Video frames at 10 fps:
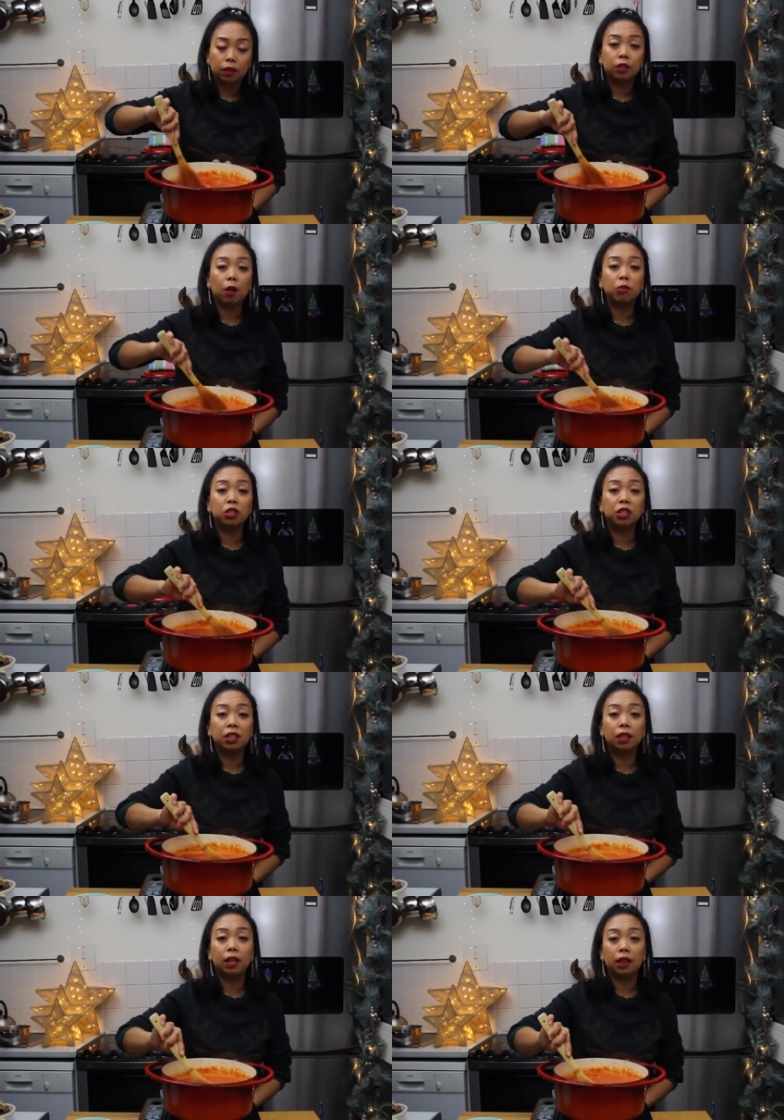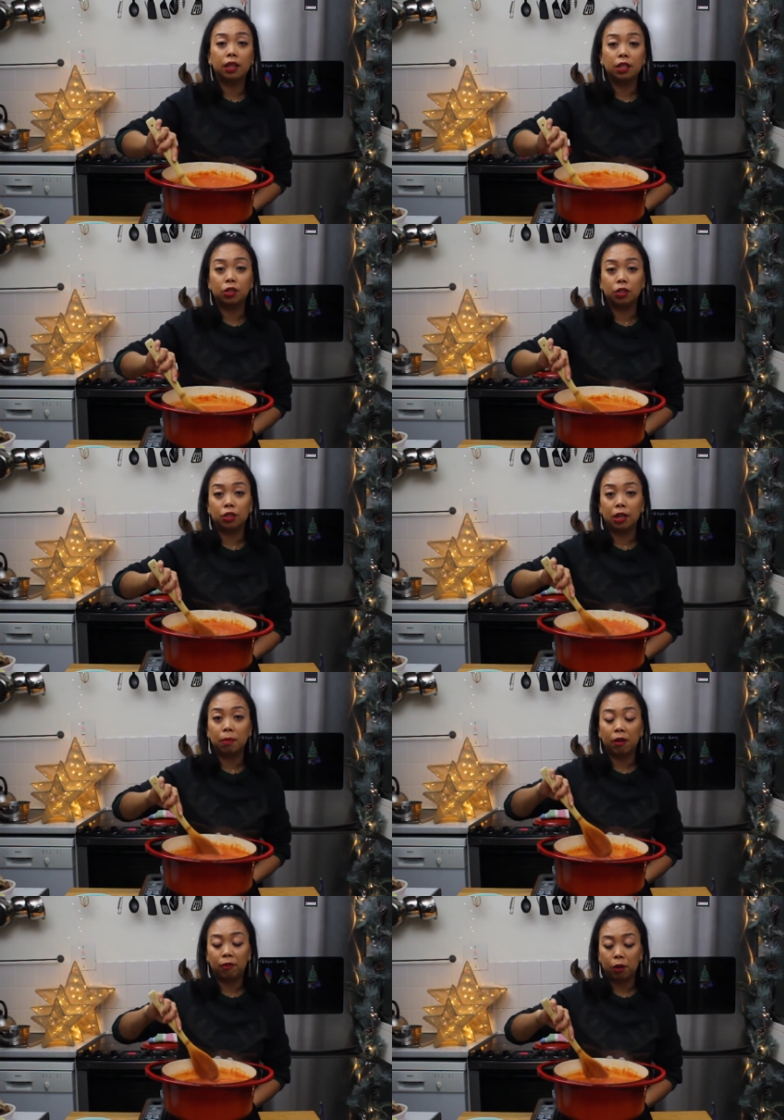So I'm just gonna get this to
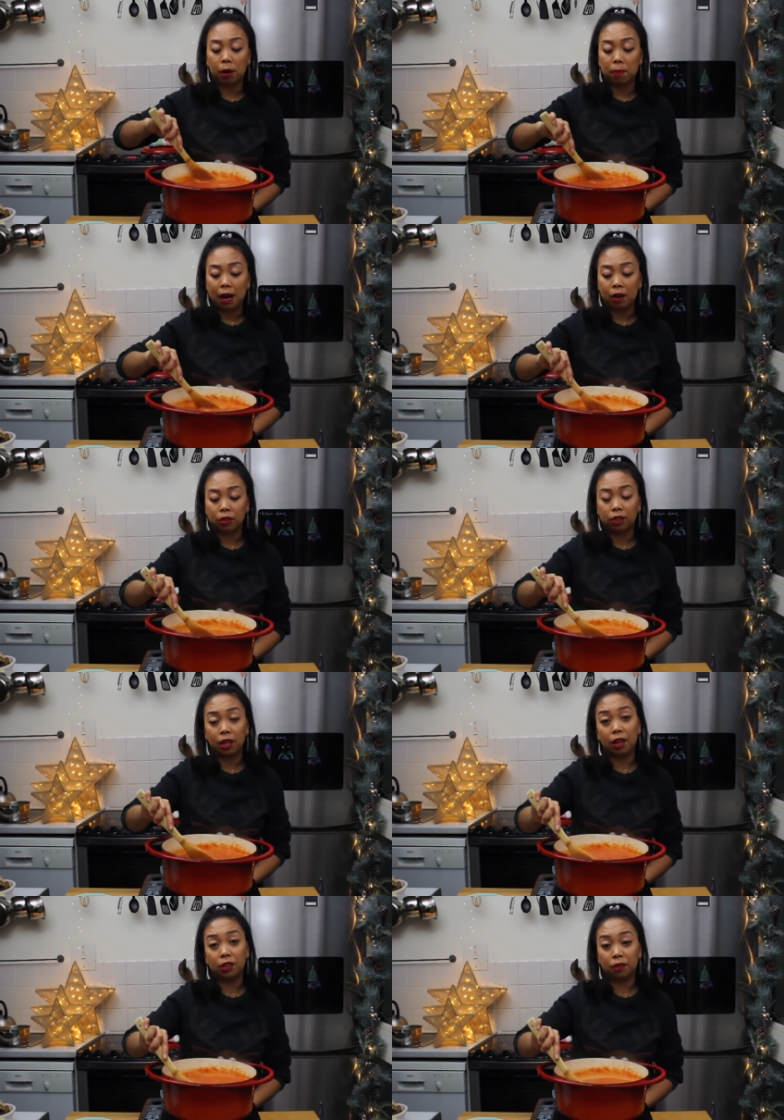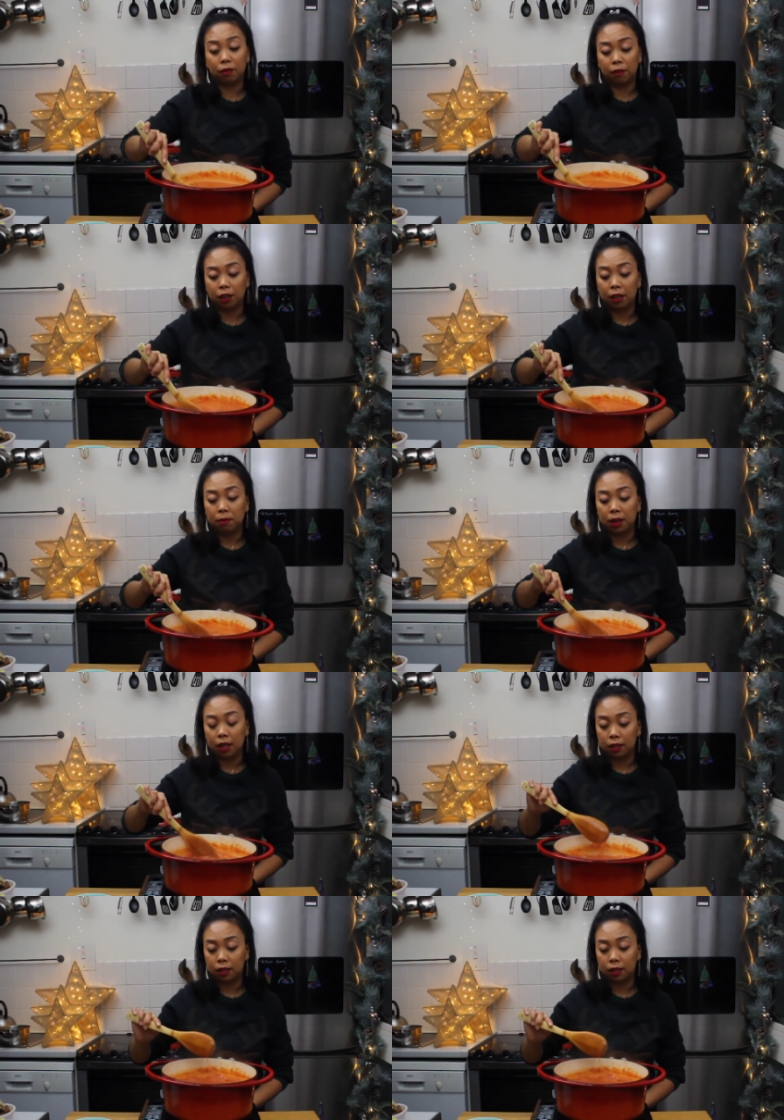simmer for about 10 to 15 minutes.